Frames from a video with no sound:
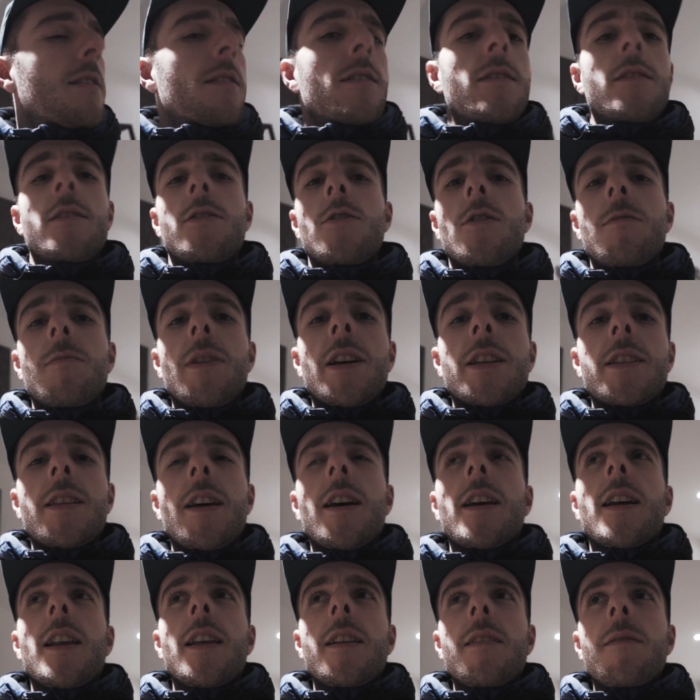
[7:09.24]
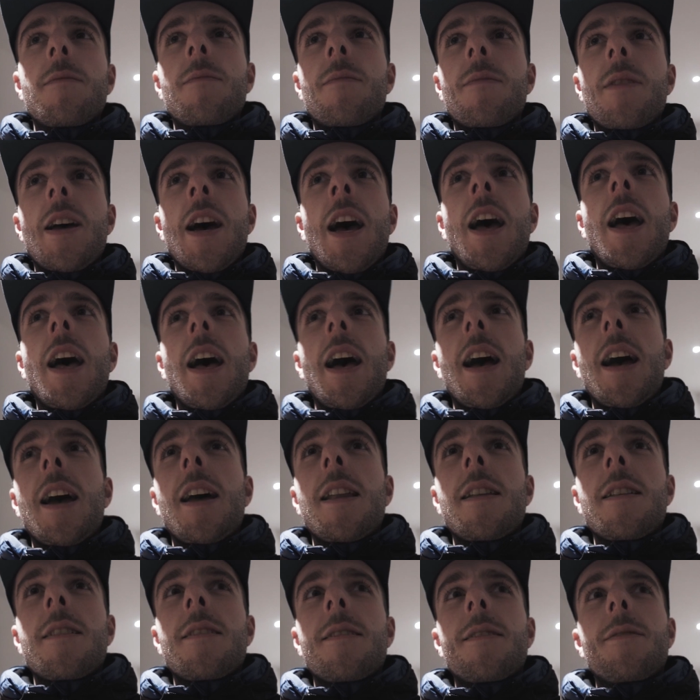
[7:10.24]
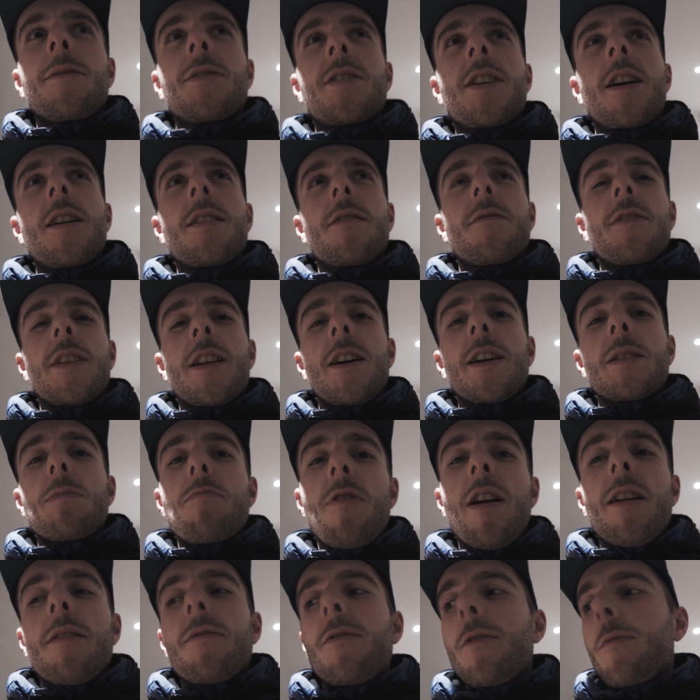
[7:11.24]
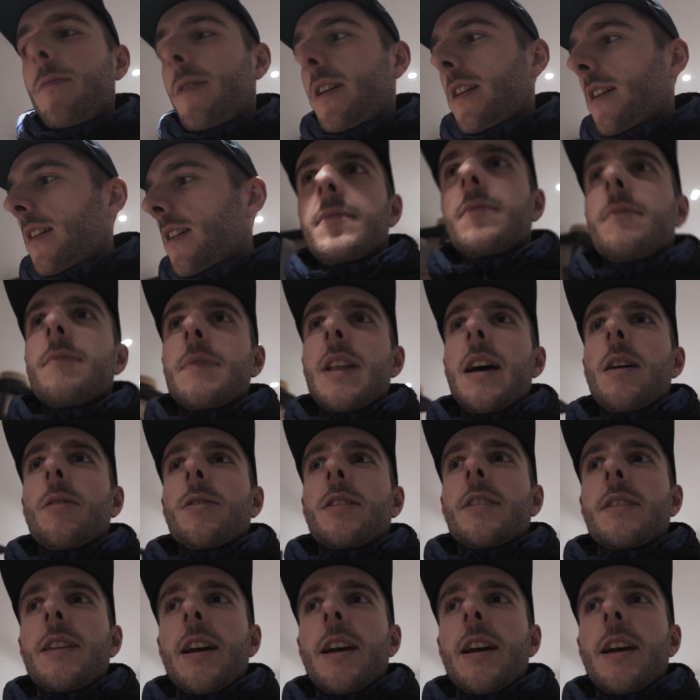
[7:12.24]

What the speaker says: not much cycling, and it's kind of a nice break for me. Now to